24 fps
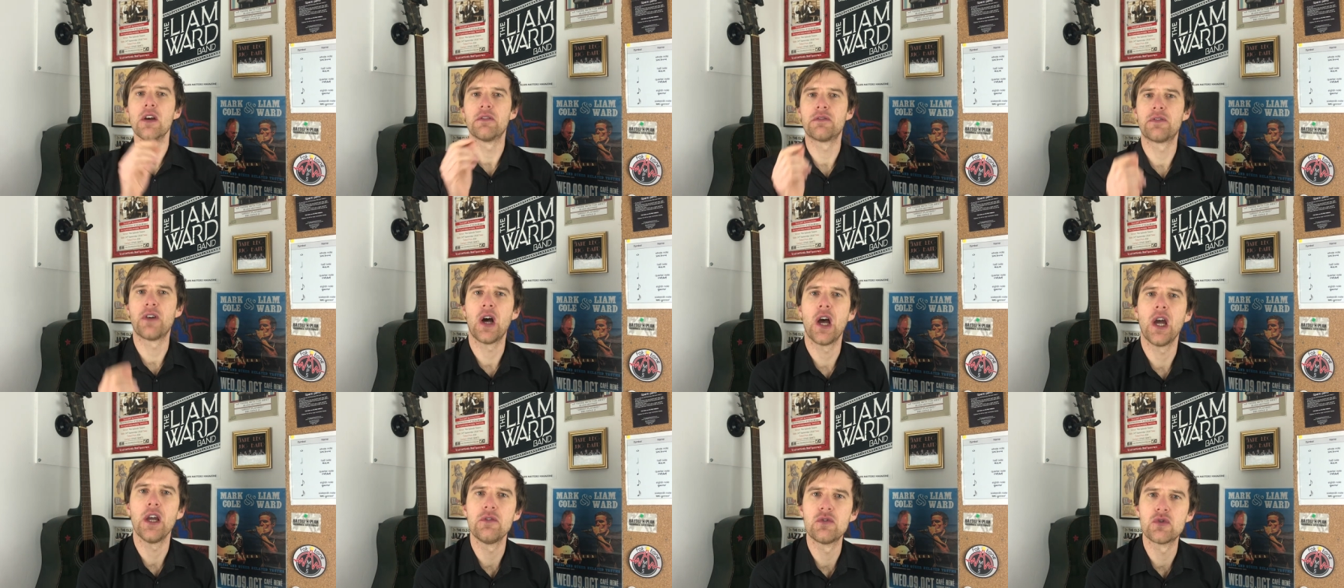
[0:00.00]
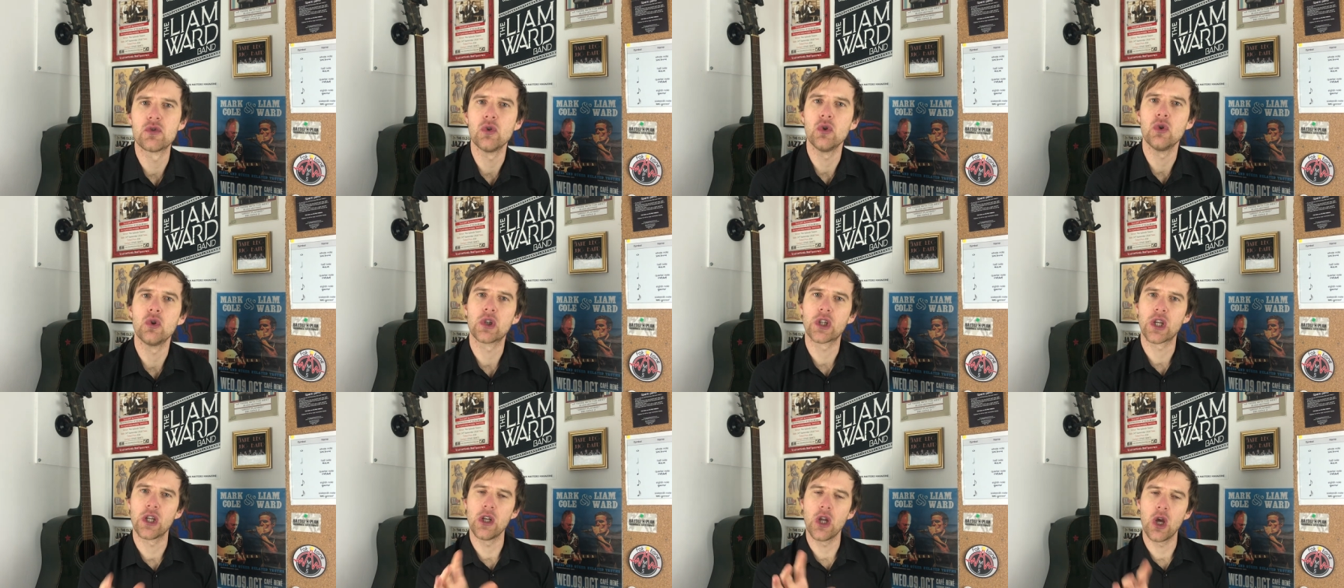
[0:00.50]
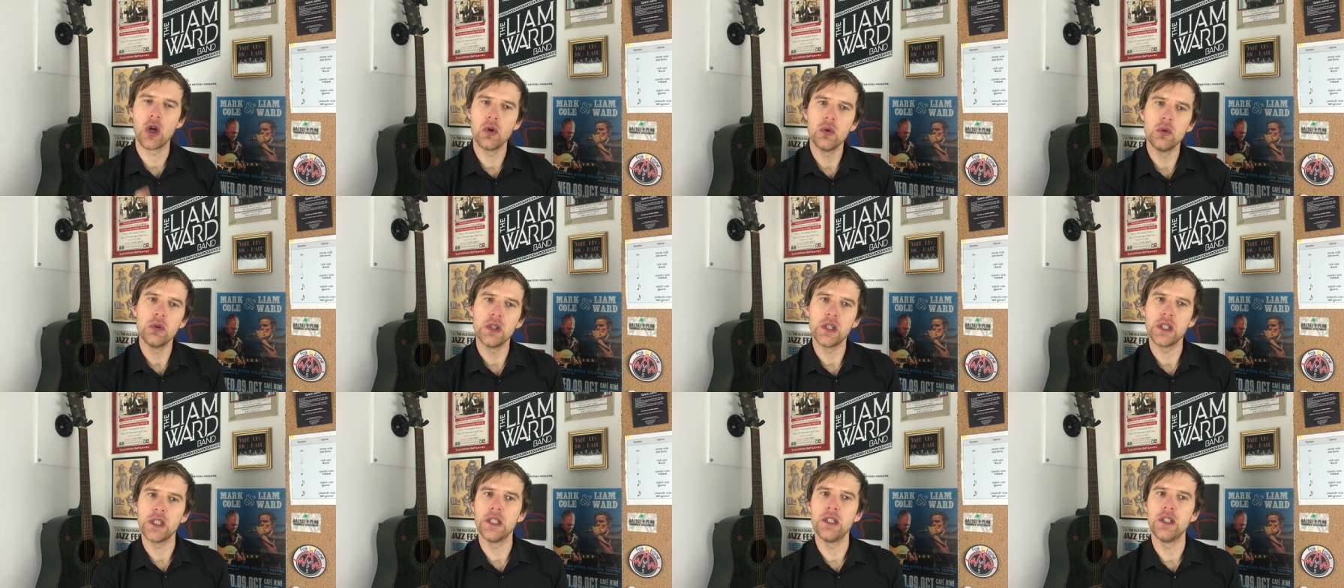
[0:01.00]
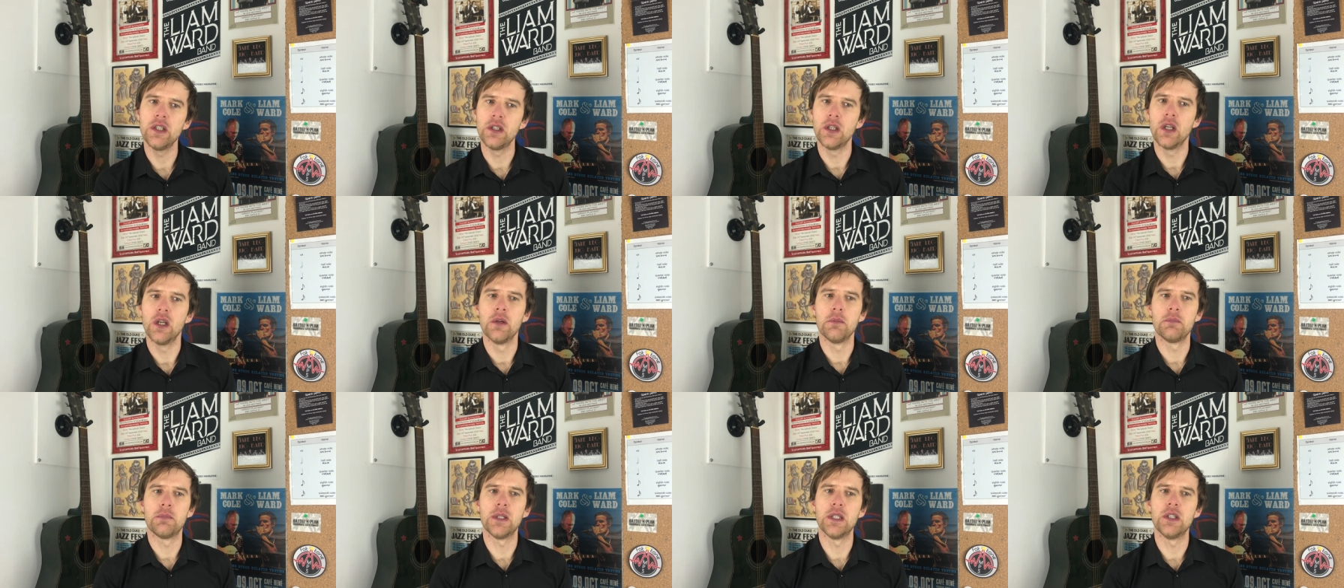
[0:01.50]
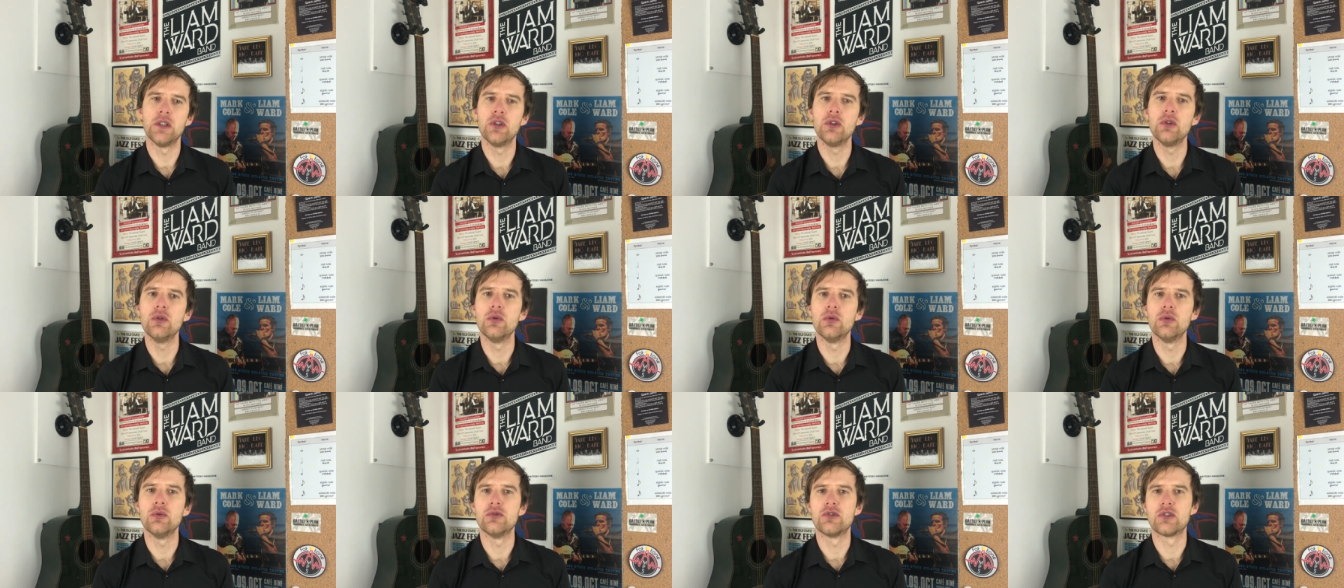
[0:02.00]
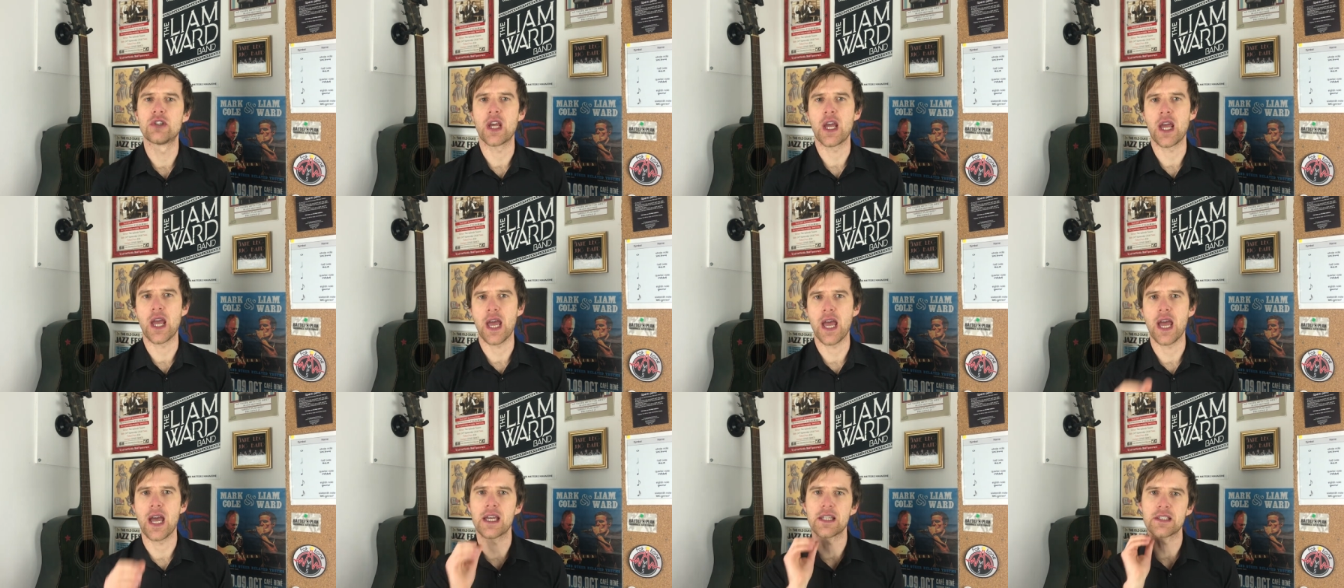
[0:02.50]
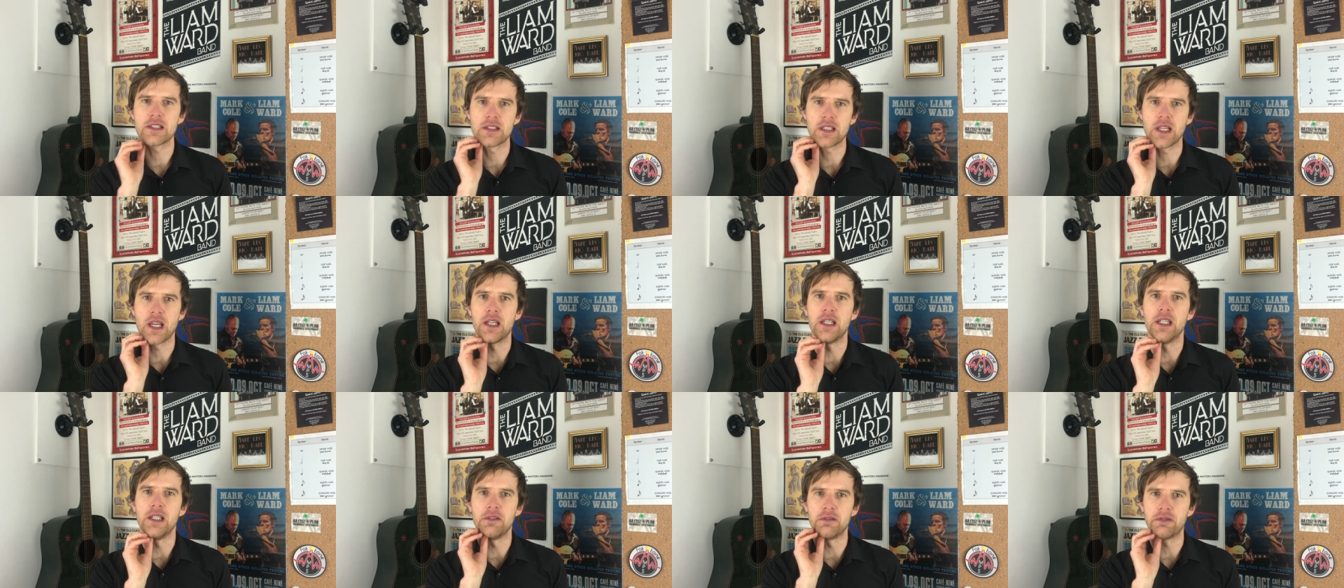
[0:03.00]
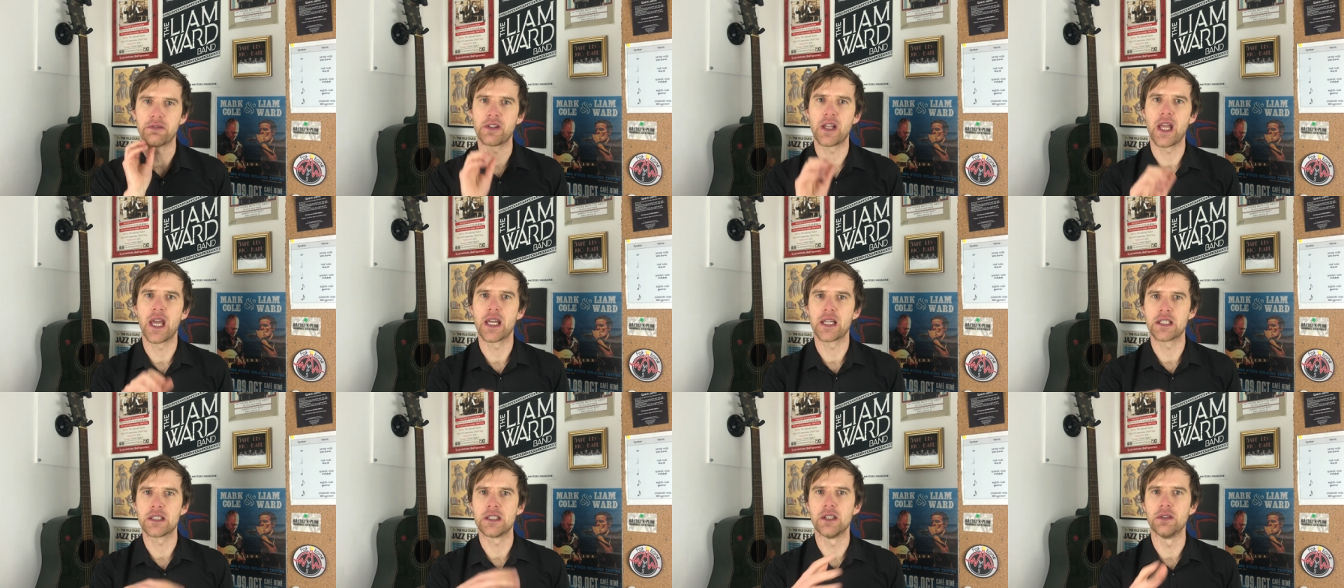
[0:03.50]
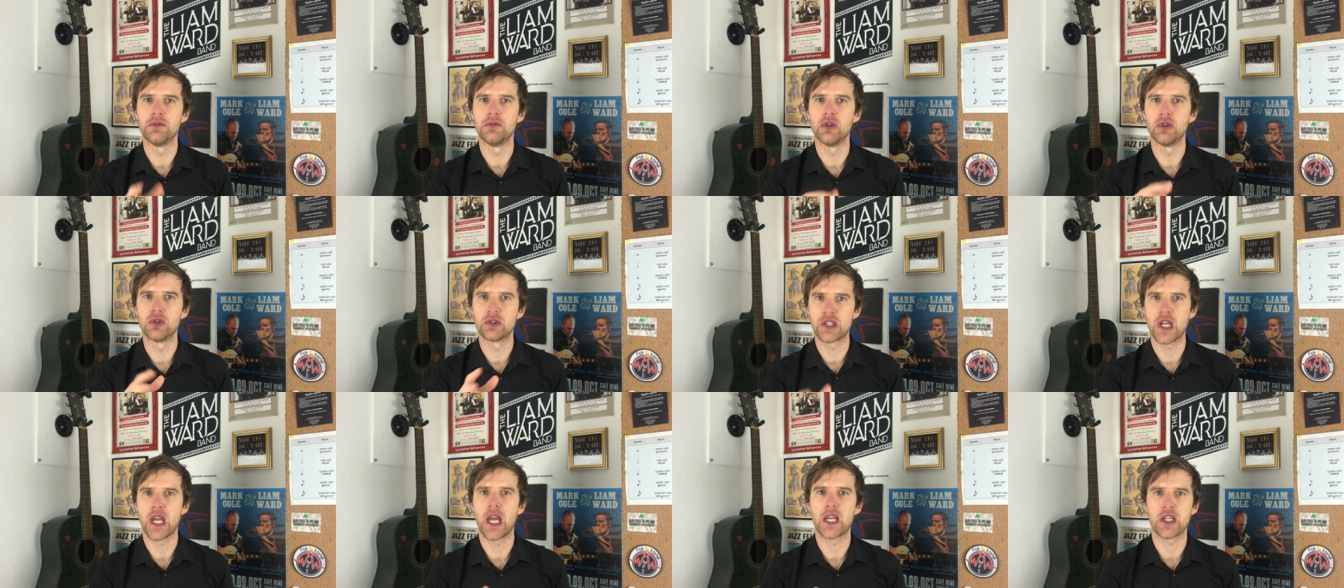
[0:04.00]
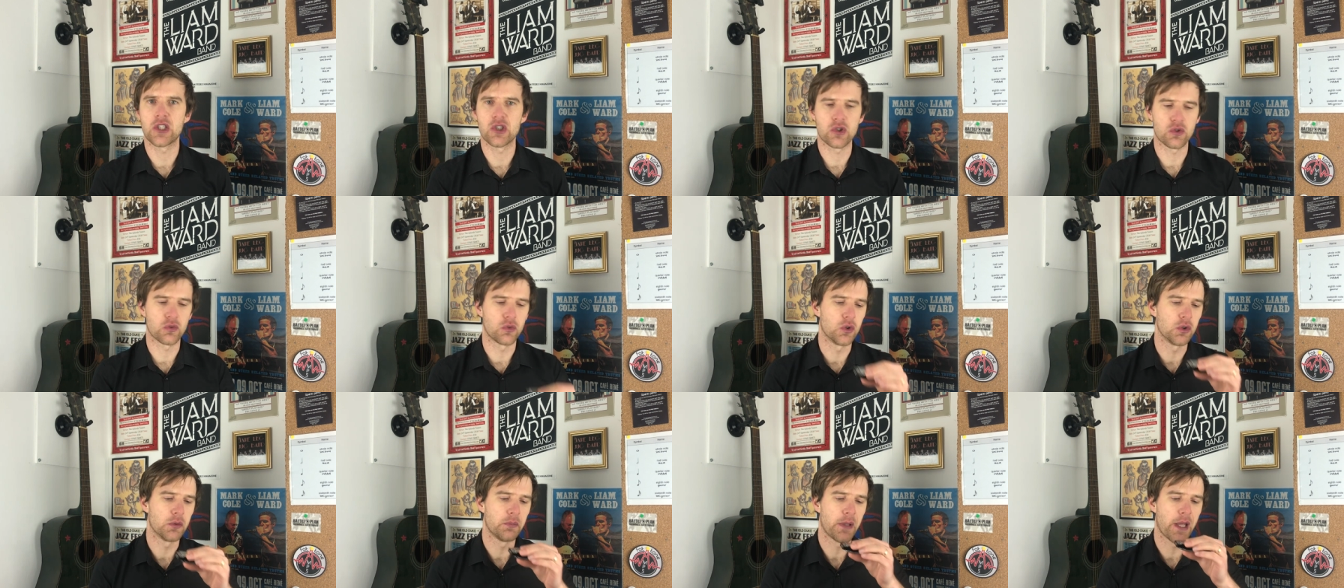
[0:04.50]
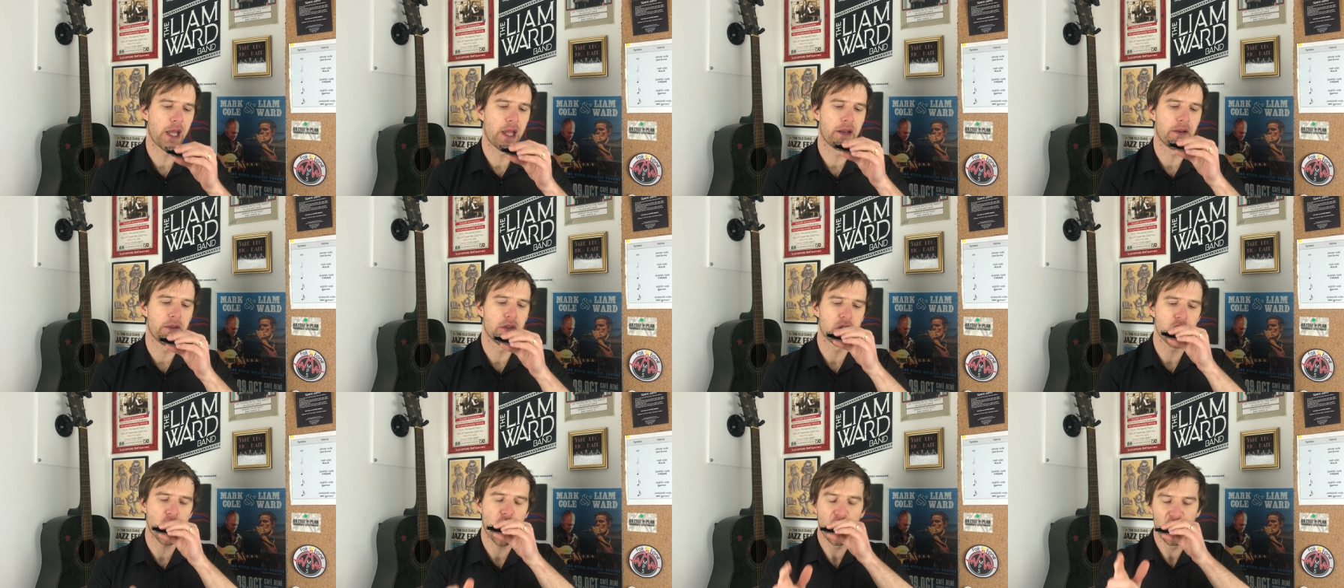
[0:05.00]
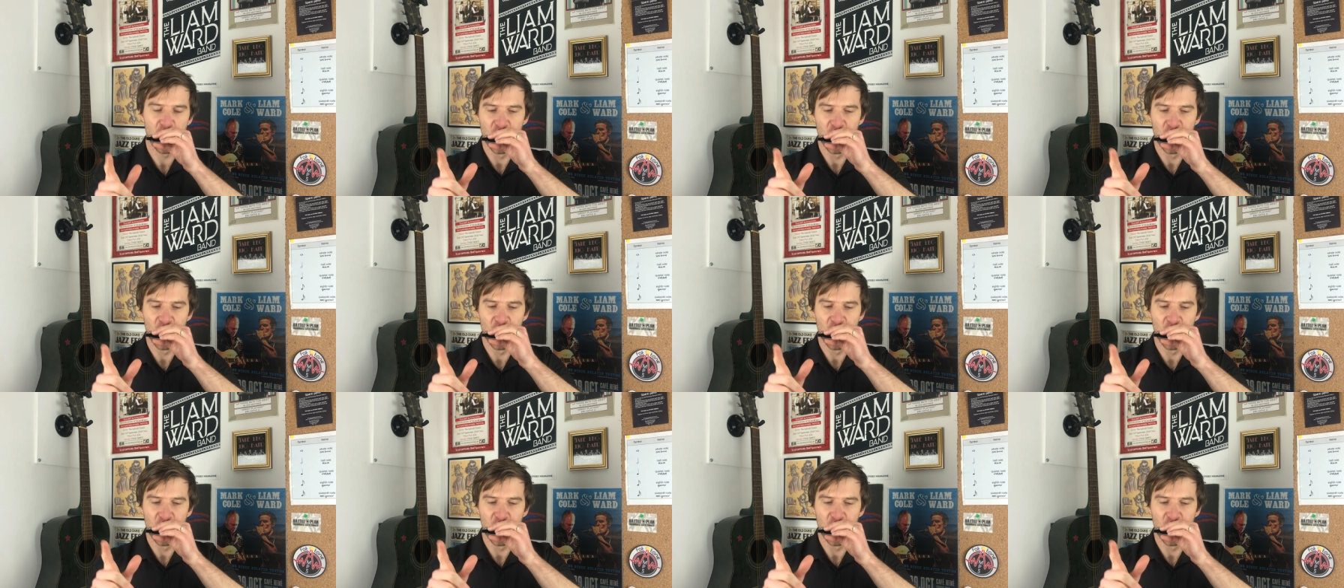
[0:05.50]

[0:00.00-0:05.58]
Five draw can only be used as an inflective or textural bend.